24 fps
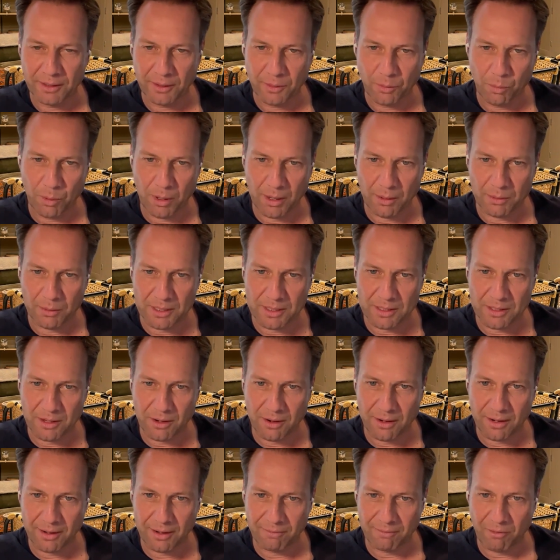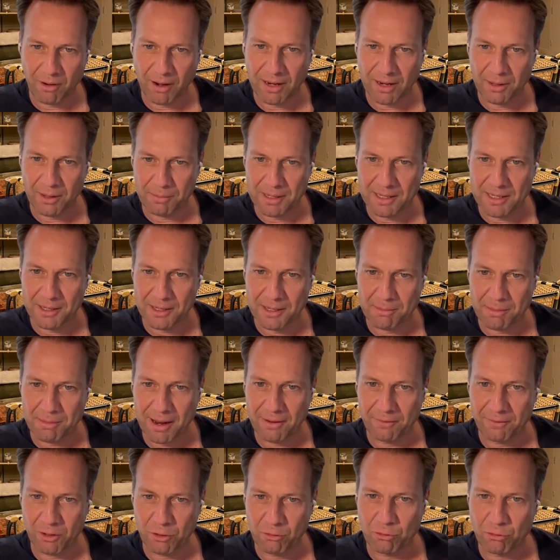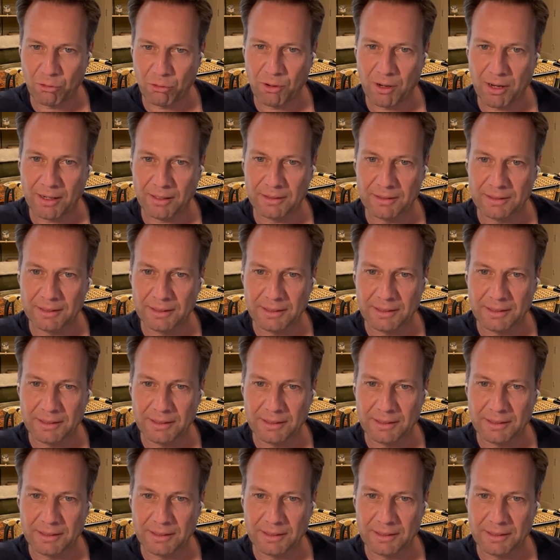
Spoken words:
when I was starting and running the business plan for Trulia.